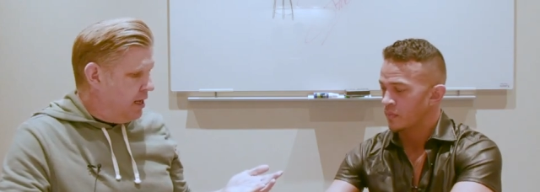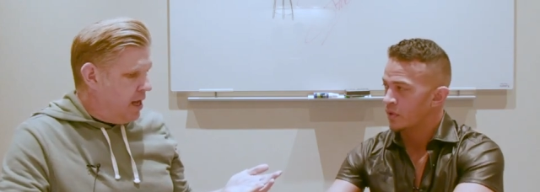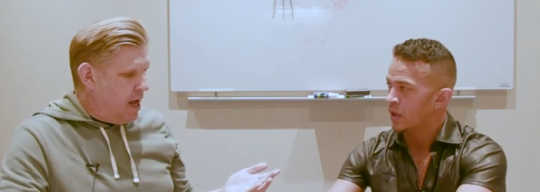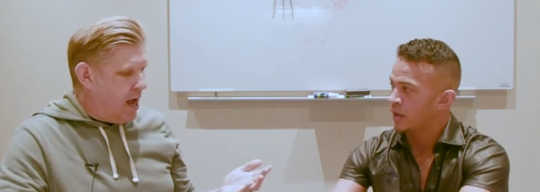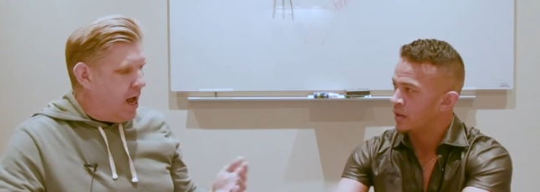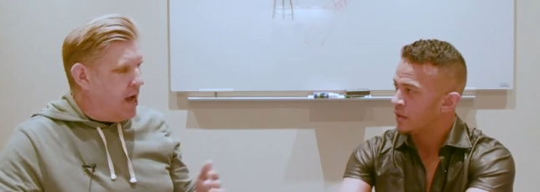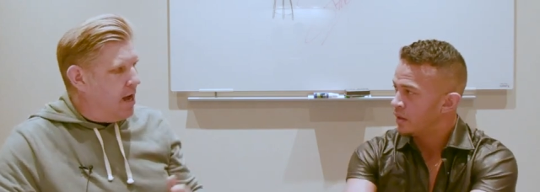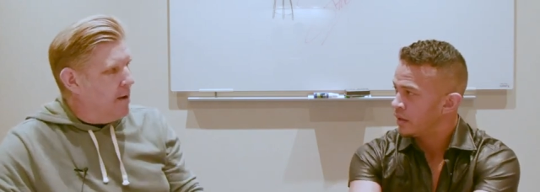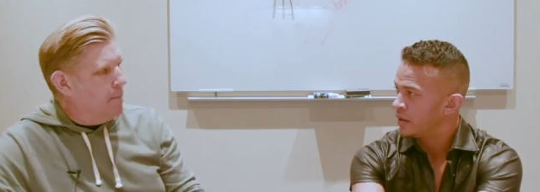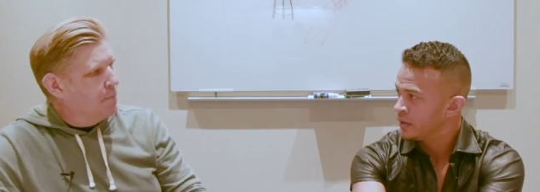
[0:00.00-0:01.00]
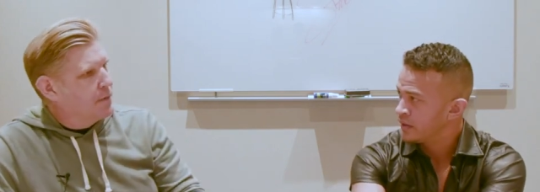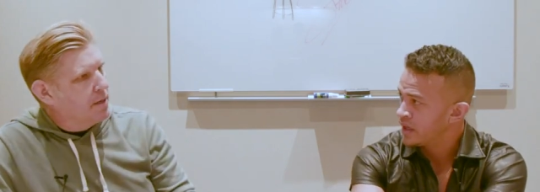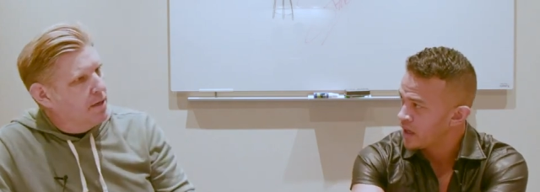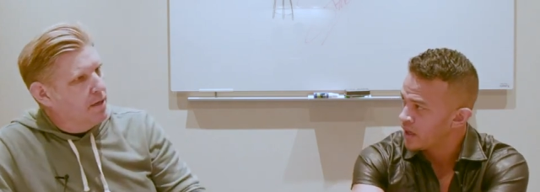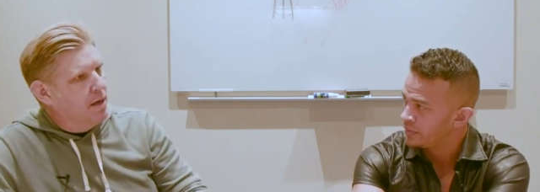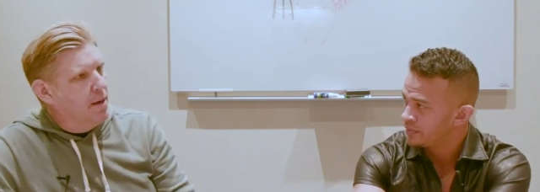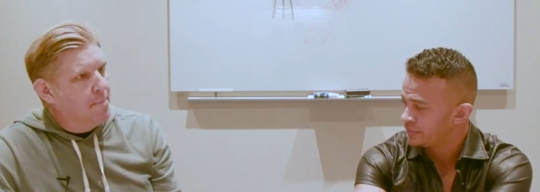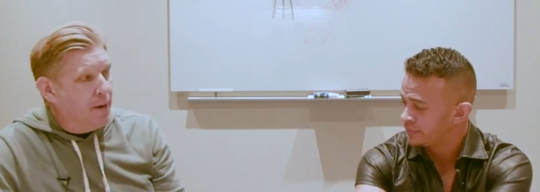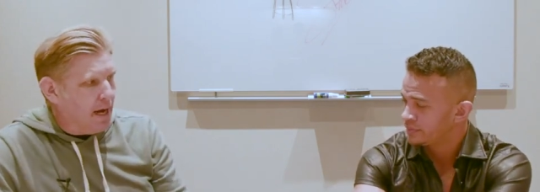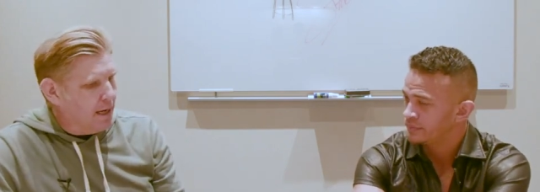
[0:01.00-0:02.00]
Speaker 1: Yeah. Um, Thank God.
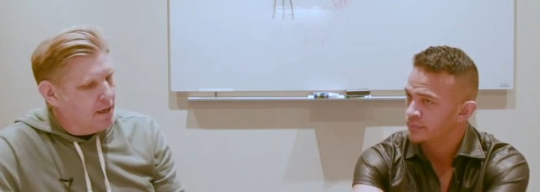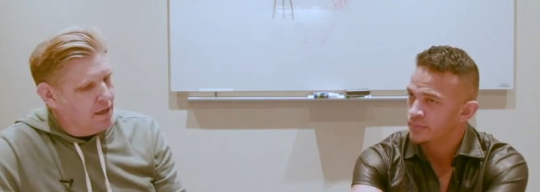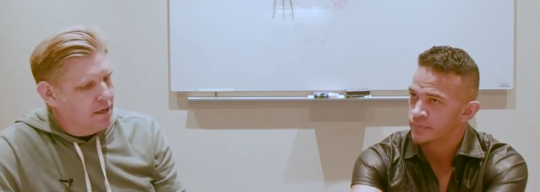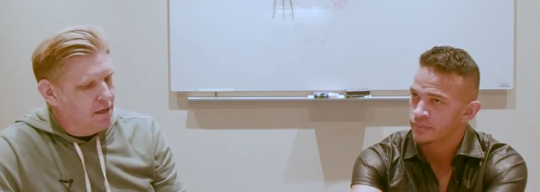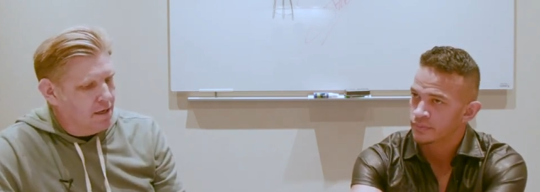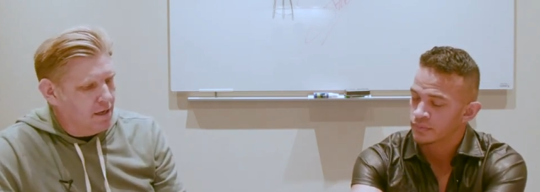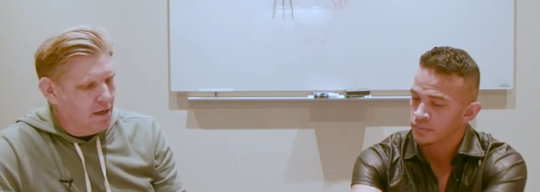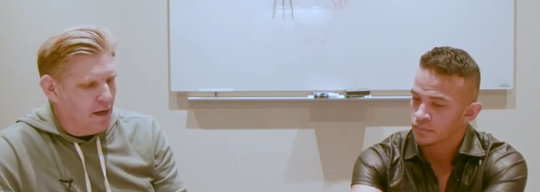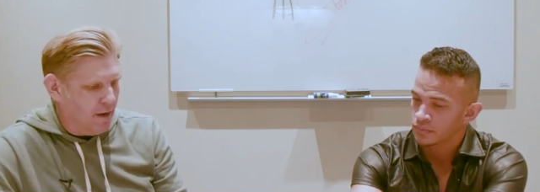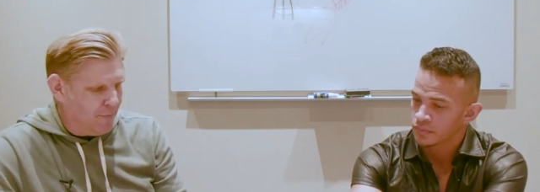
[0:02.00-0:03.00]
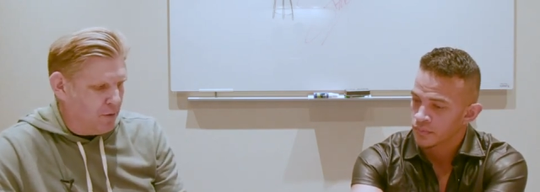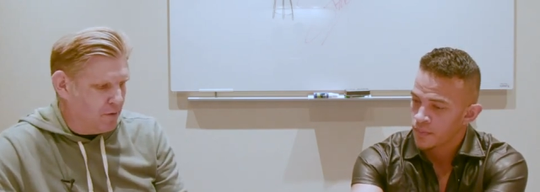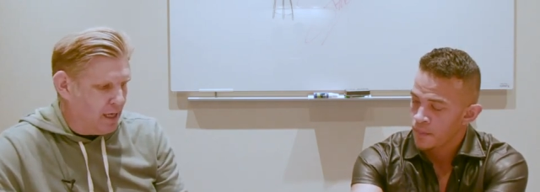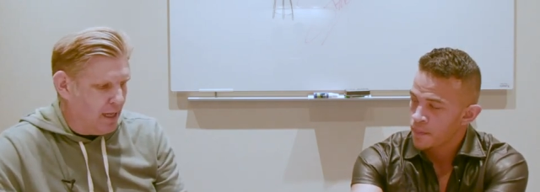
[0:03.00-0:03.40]
But if you're